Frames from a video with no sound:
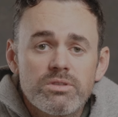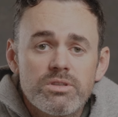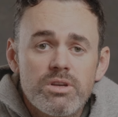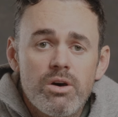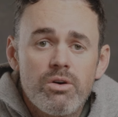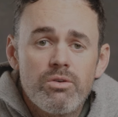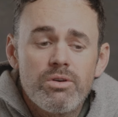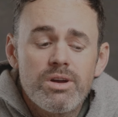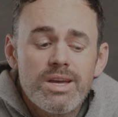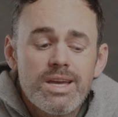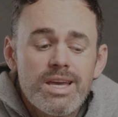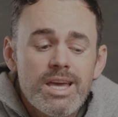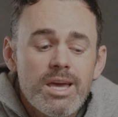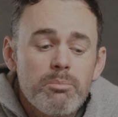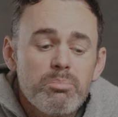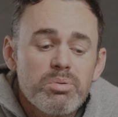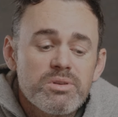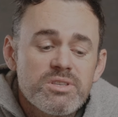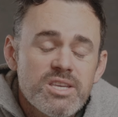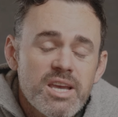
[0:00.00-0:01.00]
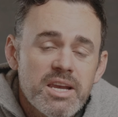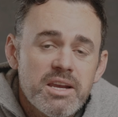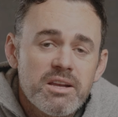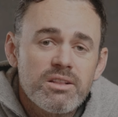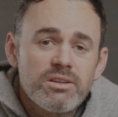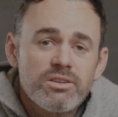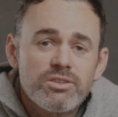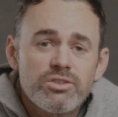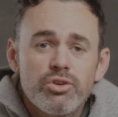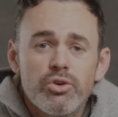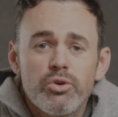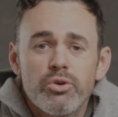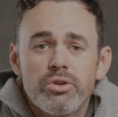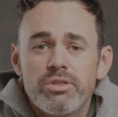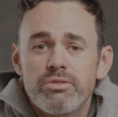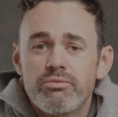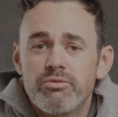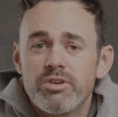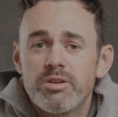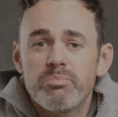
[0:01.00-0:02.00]
So in particular, 2
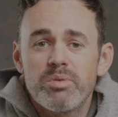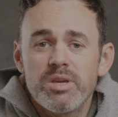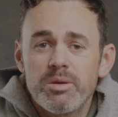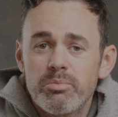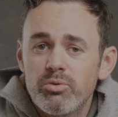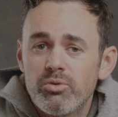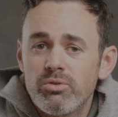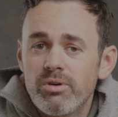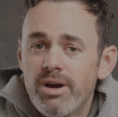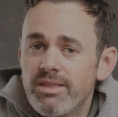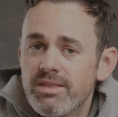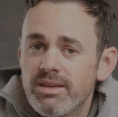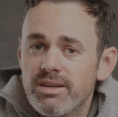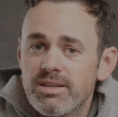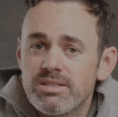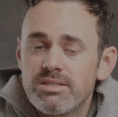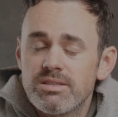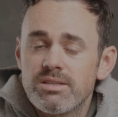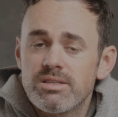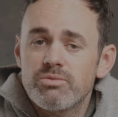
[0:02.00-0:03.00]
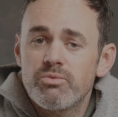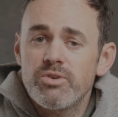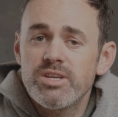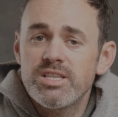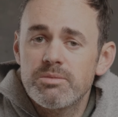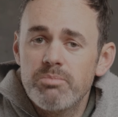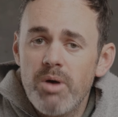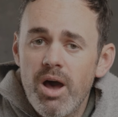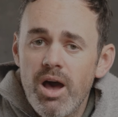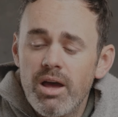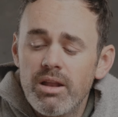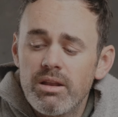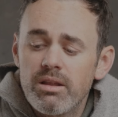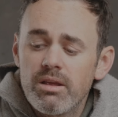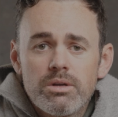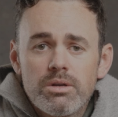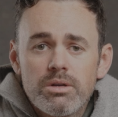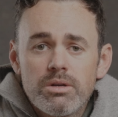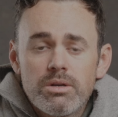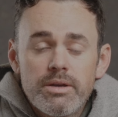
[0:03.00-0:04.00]
to 3 people, I think, is the sweet
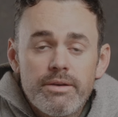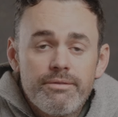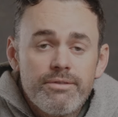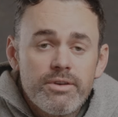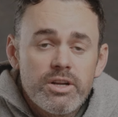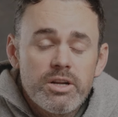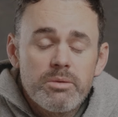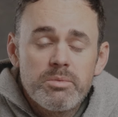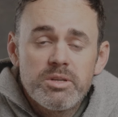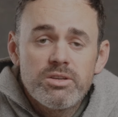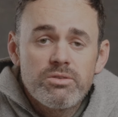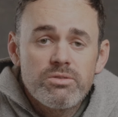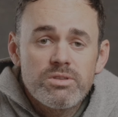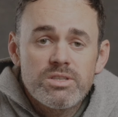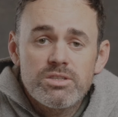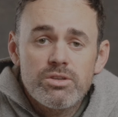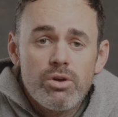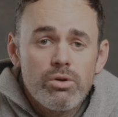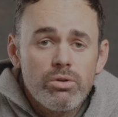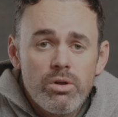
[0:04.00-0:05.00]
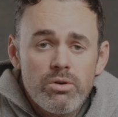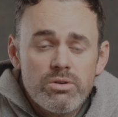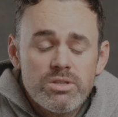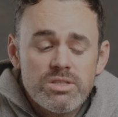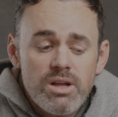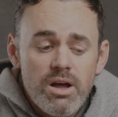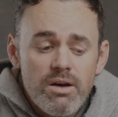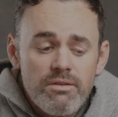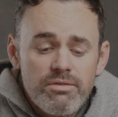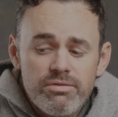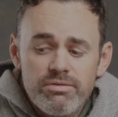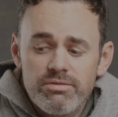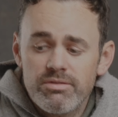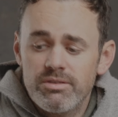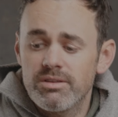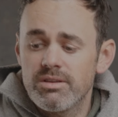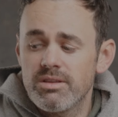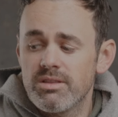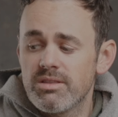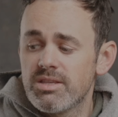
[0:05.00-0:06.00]
spot. If you're going to be doing solo stuff,
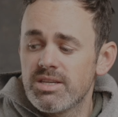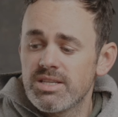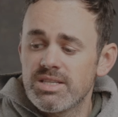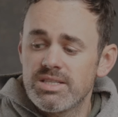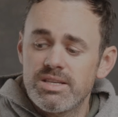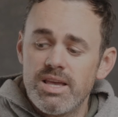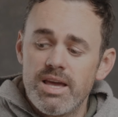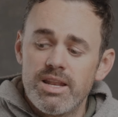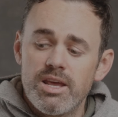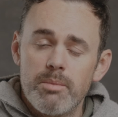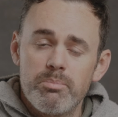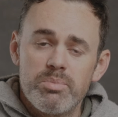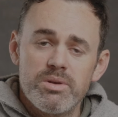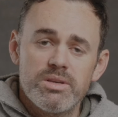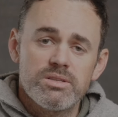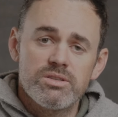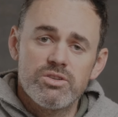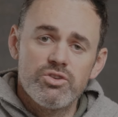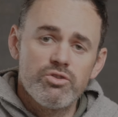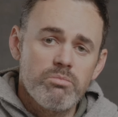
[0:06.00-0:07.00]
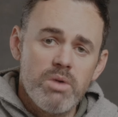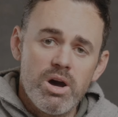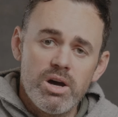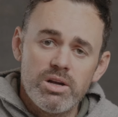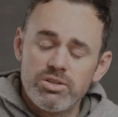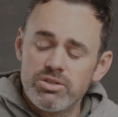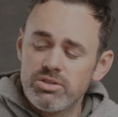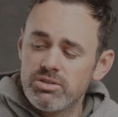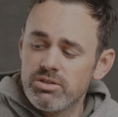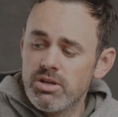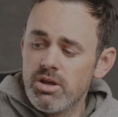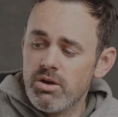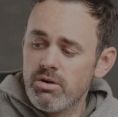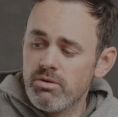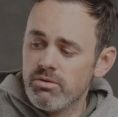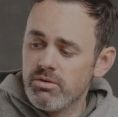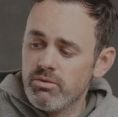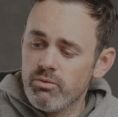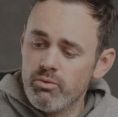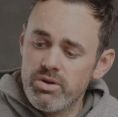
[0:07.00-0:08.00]
this setup is too much. You
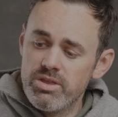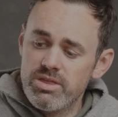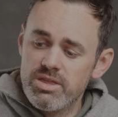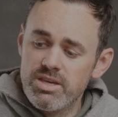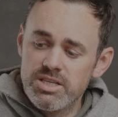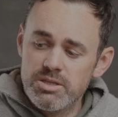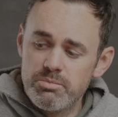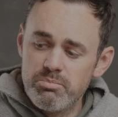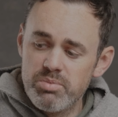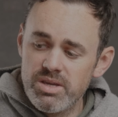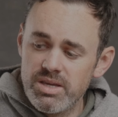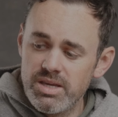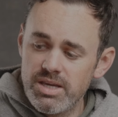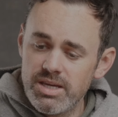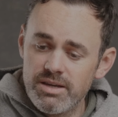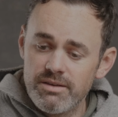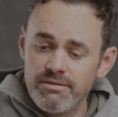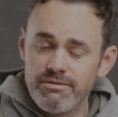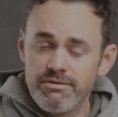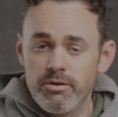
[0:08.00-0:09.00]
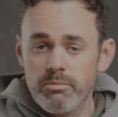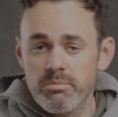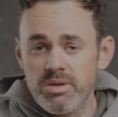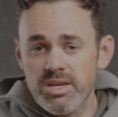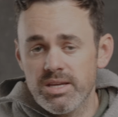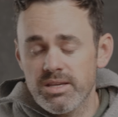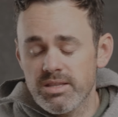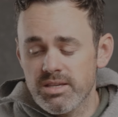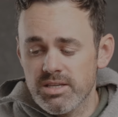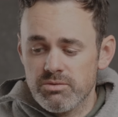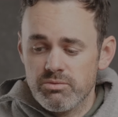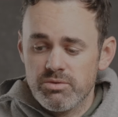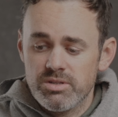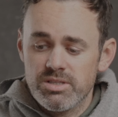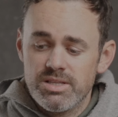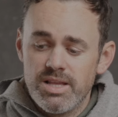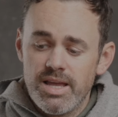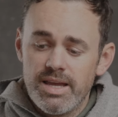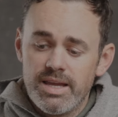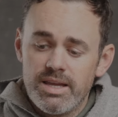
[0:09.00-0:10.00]
know, with this being, for me, this
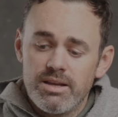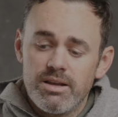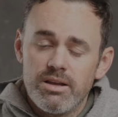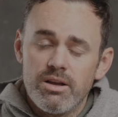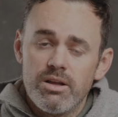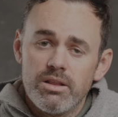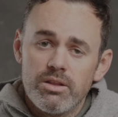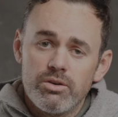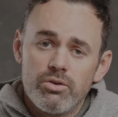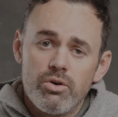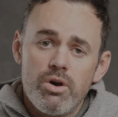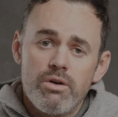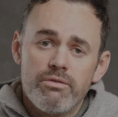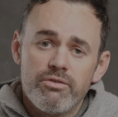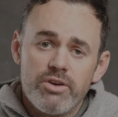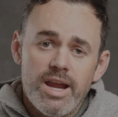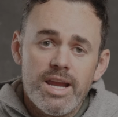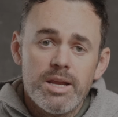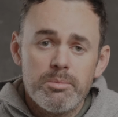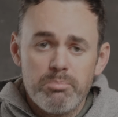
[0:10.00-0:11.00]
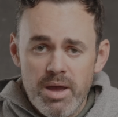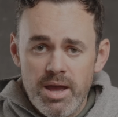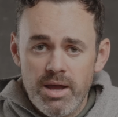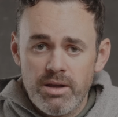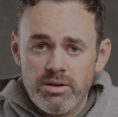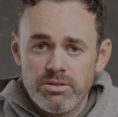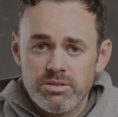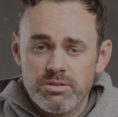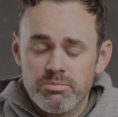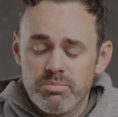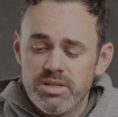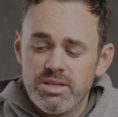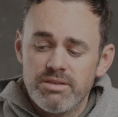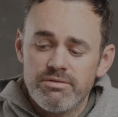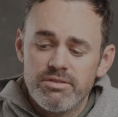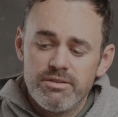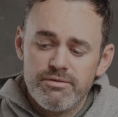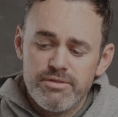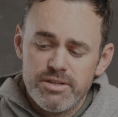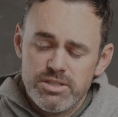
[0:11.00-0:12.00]
one's like a little over 8 pounds, but
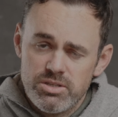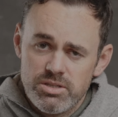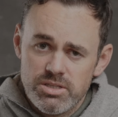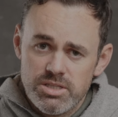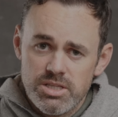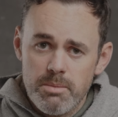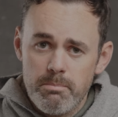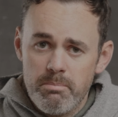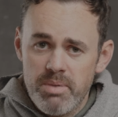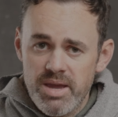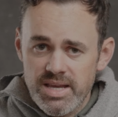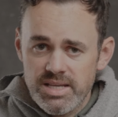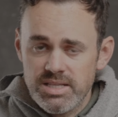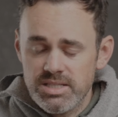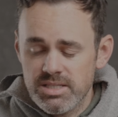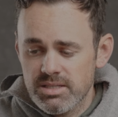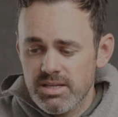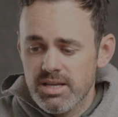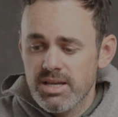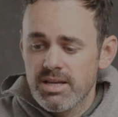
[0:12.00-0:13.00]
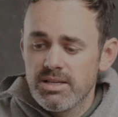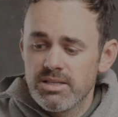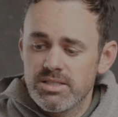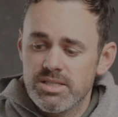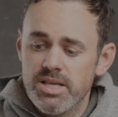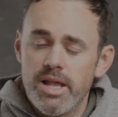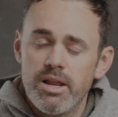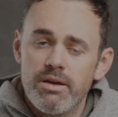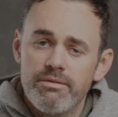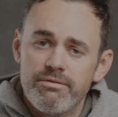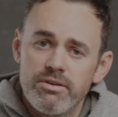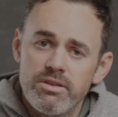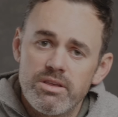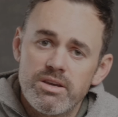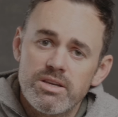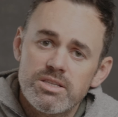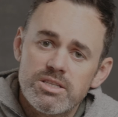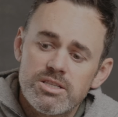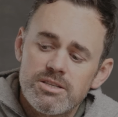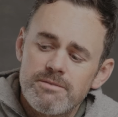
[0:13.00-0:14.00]
even if it's just the base setup for
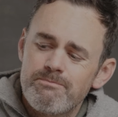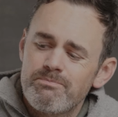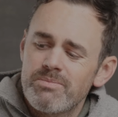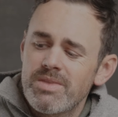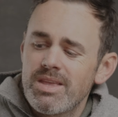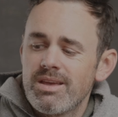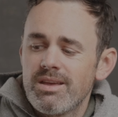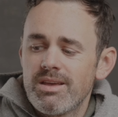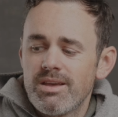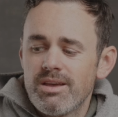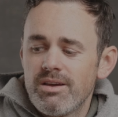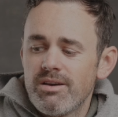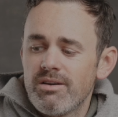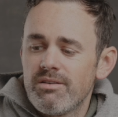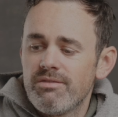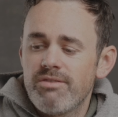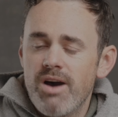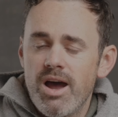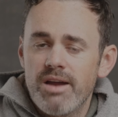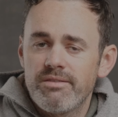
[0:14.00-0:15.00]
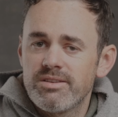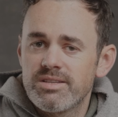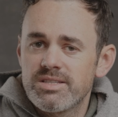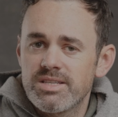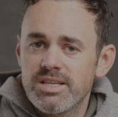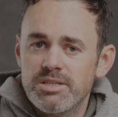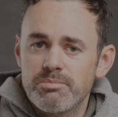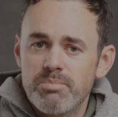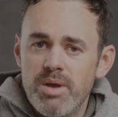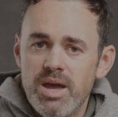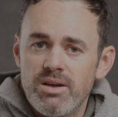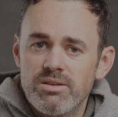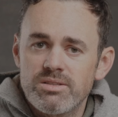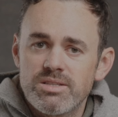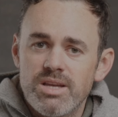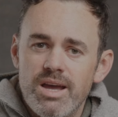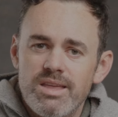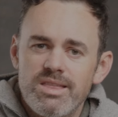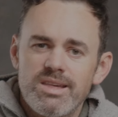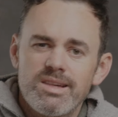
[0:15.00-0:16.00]
this, 5 to 6
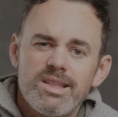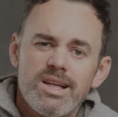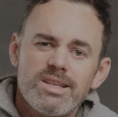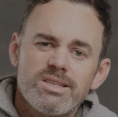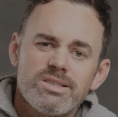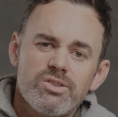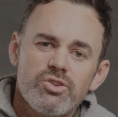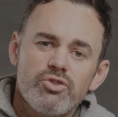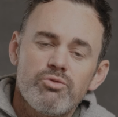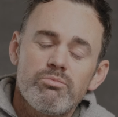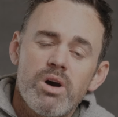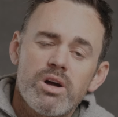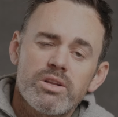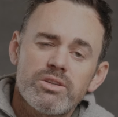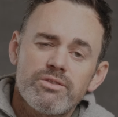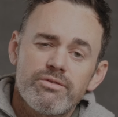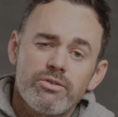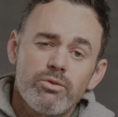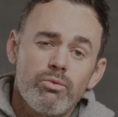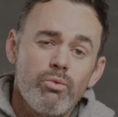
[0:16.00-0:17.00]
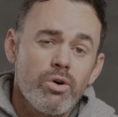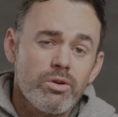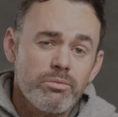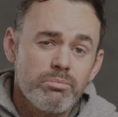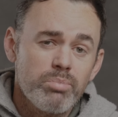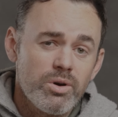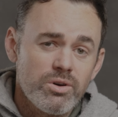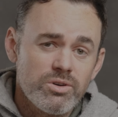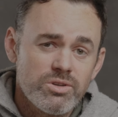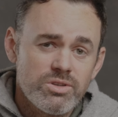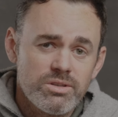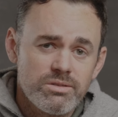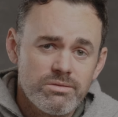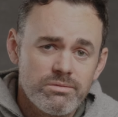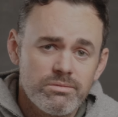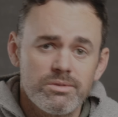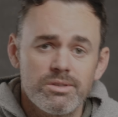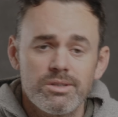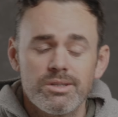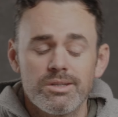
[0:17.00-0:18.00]
pounds, I think that's too much for one
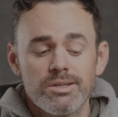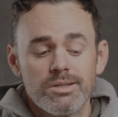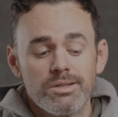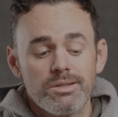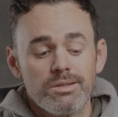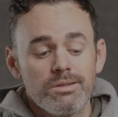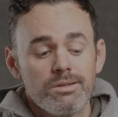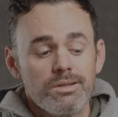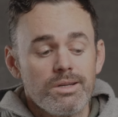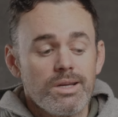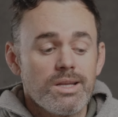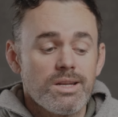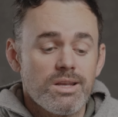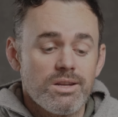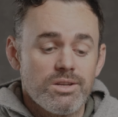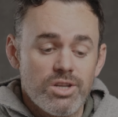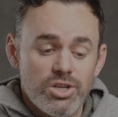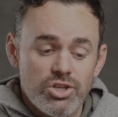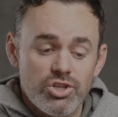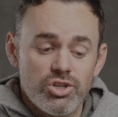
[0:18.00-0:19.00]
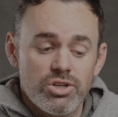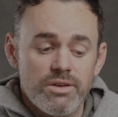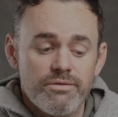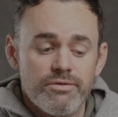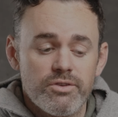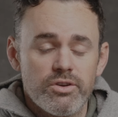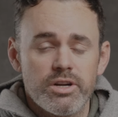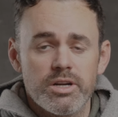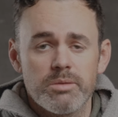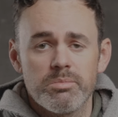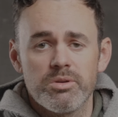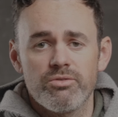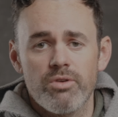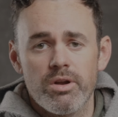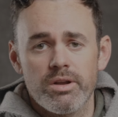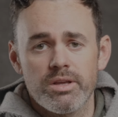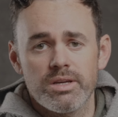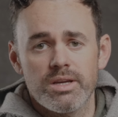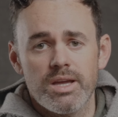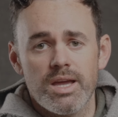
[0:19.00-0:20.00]
person. In addition, if you're going to be
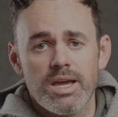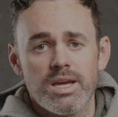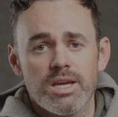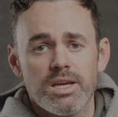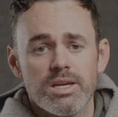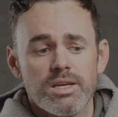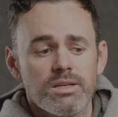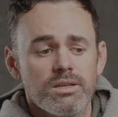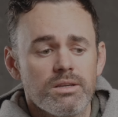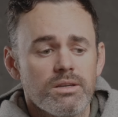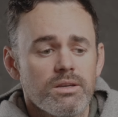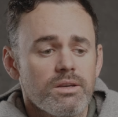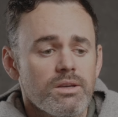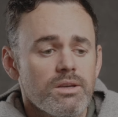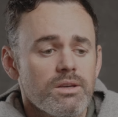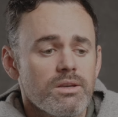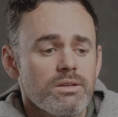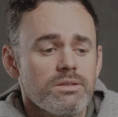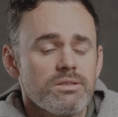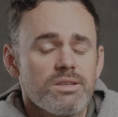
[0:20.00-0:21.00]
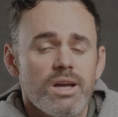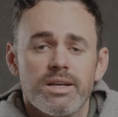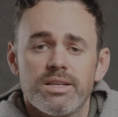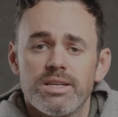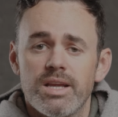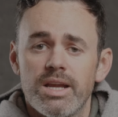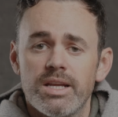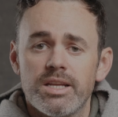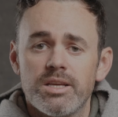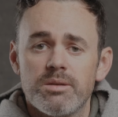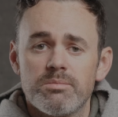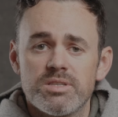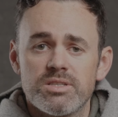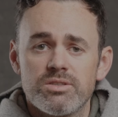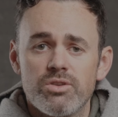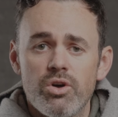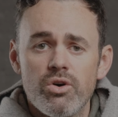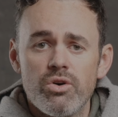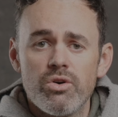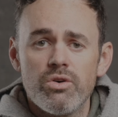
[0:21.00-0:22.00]
running a titanium
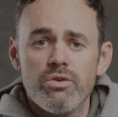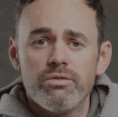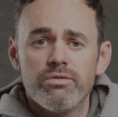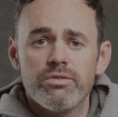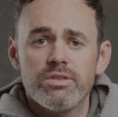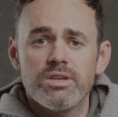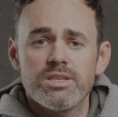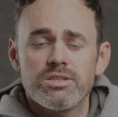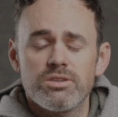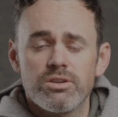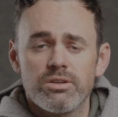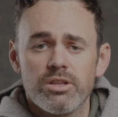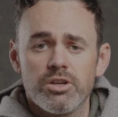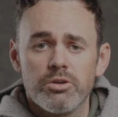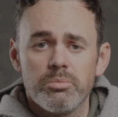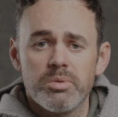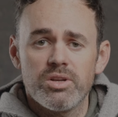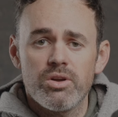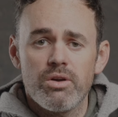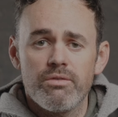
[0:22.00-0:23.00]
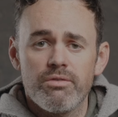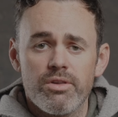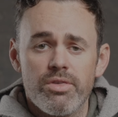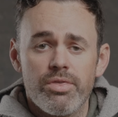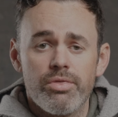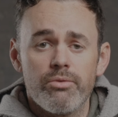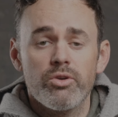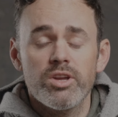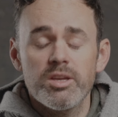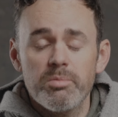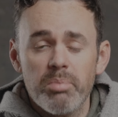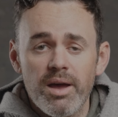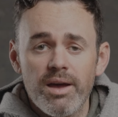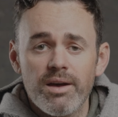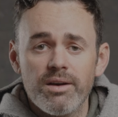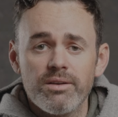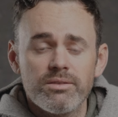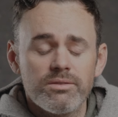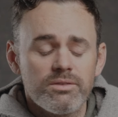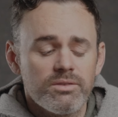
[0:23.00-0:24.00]
stove, these are a little bit over 3
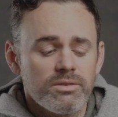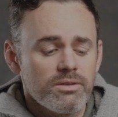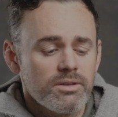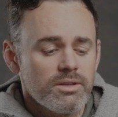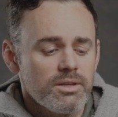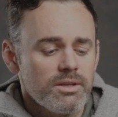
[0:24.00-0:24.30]
pounds.